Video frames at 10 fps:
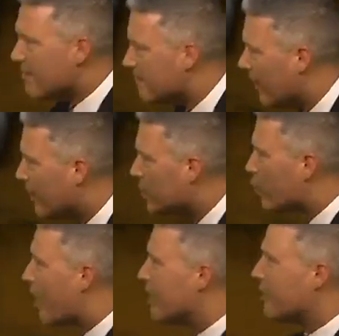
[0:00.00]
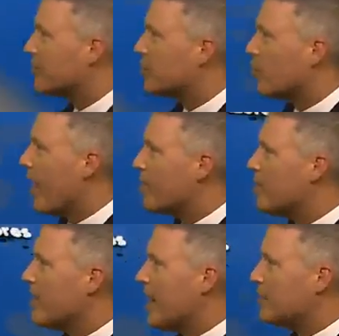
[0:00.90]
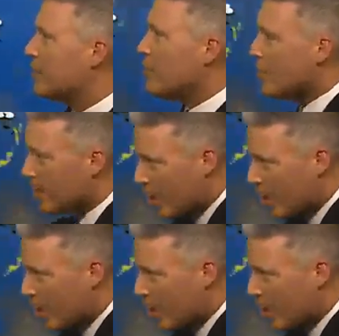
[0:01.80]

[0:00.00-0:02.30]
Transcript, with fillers: Very dry air surrounding that too, and